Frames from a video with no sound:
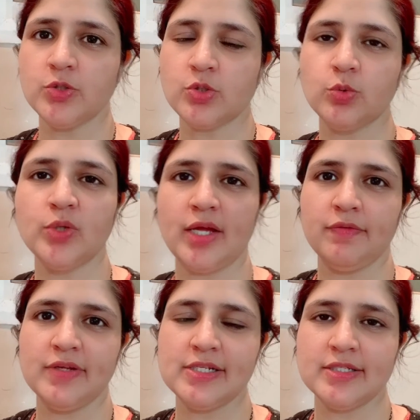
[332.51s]
Soon I
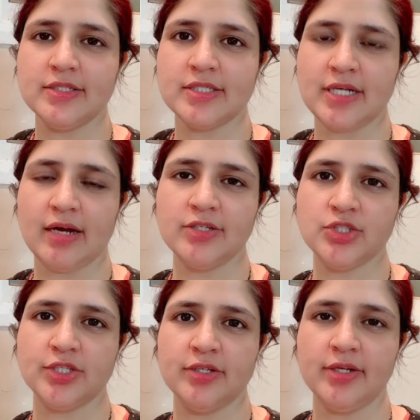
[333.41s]
will start
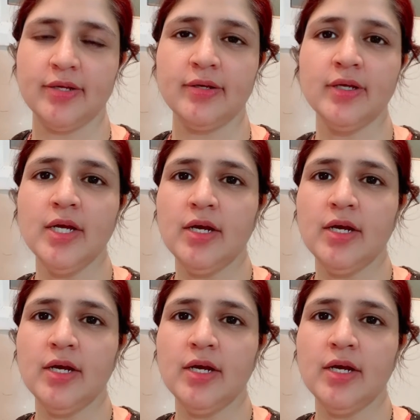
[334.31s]
sharing